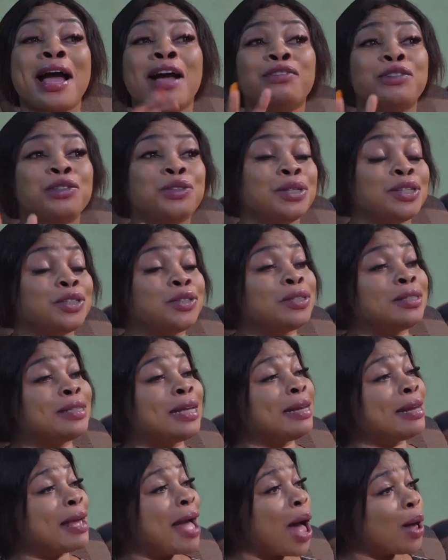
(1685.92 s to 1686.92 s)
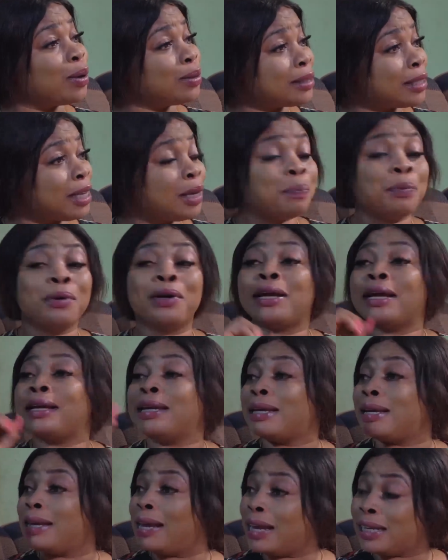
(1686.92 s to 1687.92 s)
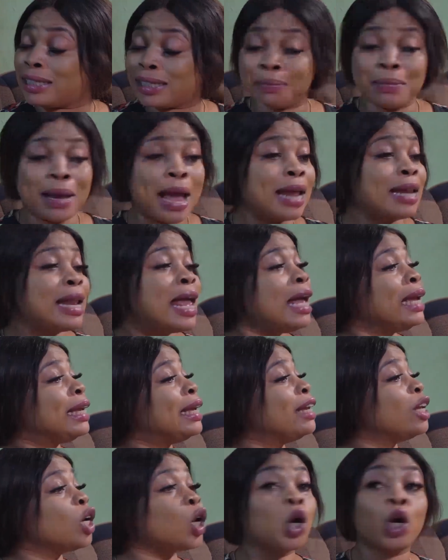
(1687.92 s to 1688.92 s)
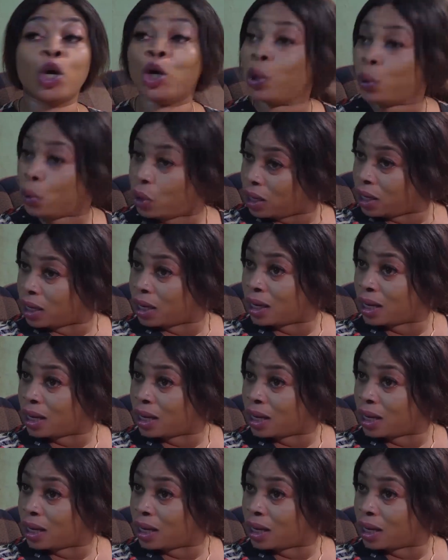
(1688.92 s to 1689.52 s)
have to do is just get a housekeeper, get a gatesman, get a cook.